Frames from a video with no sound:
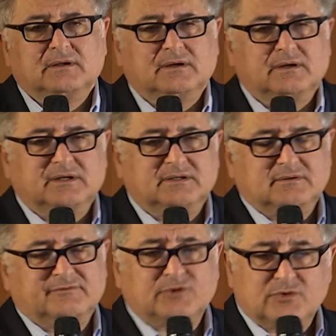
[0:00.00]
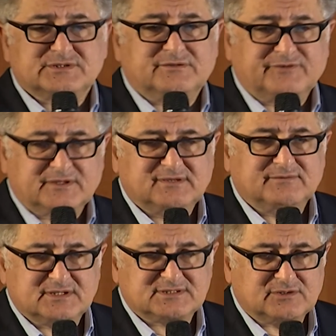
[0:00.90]
Of course,
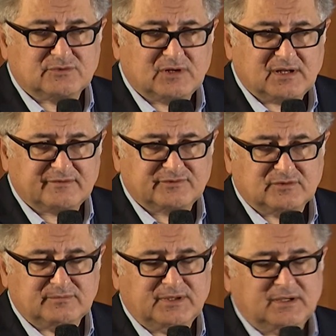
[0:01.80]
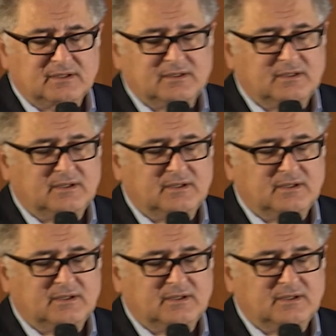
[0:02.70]
effectiveness in the real life could be